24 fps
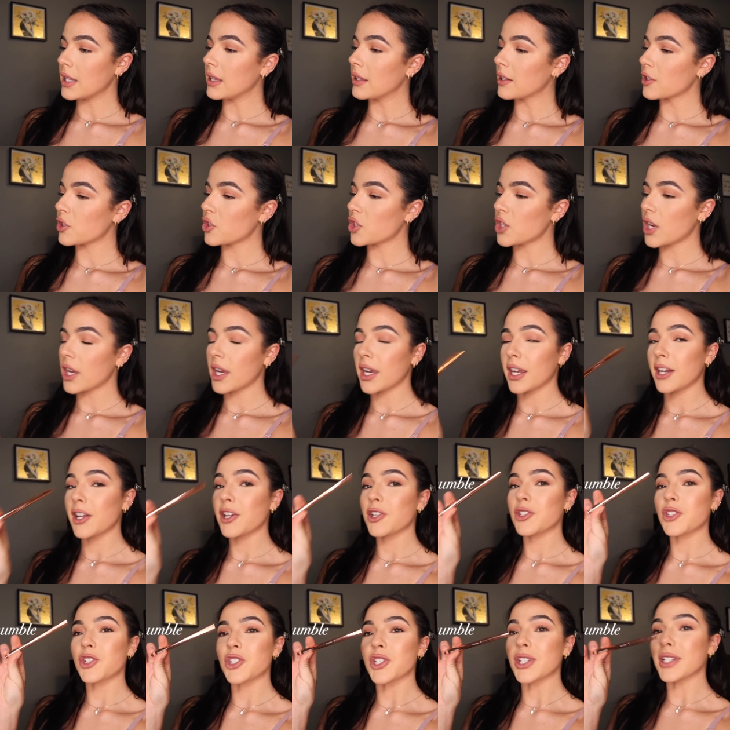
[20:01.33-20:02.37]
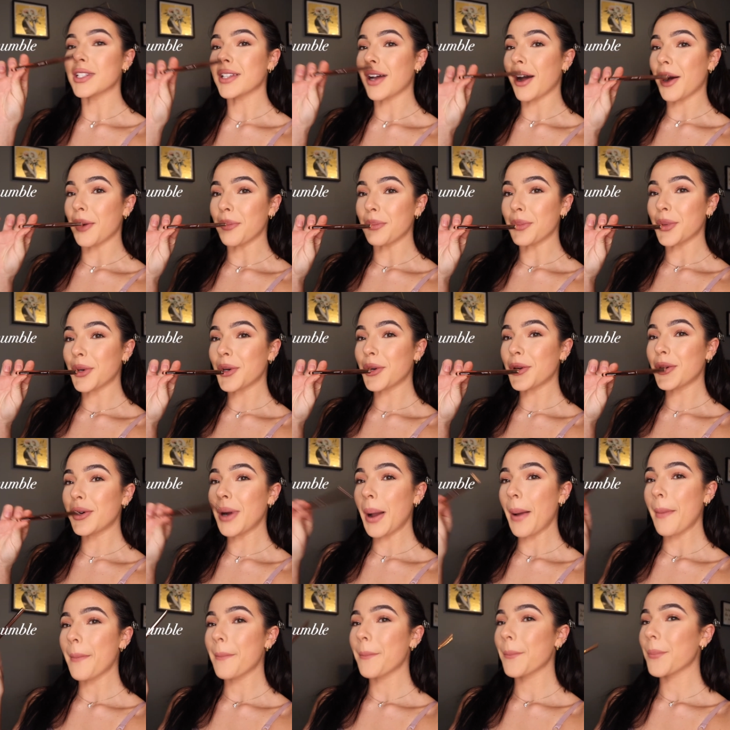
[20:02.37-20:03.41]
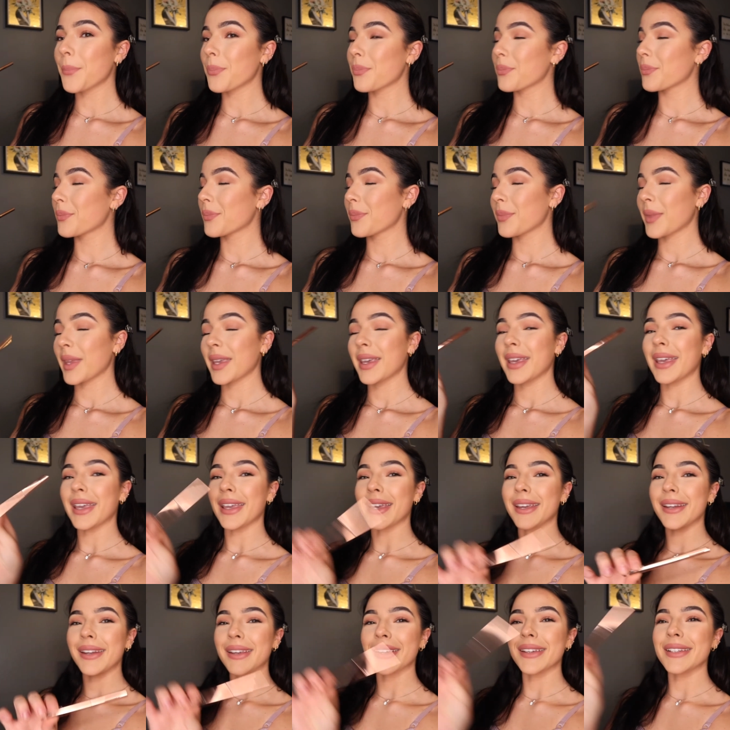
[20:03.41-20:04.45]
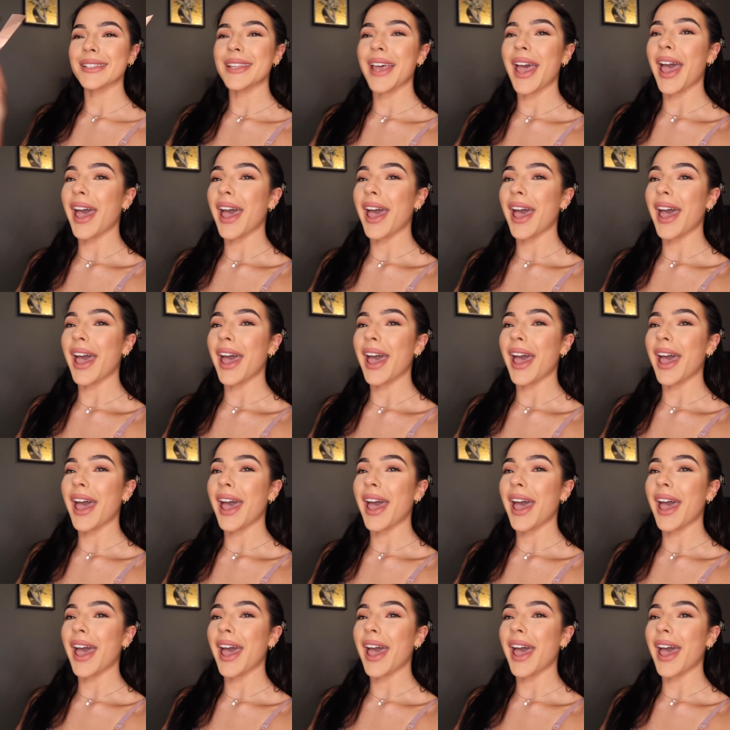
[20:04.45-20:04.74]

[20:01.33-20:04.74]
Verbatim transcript: in the shade She's Humble. It is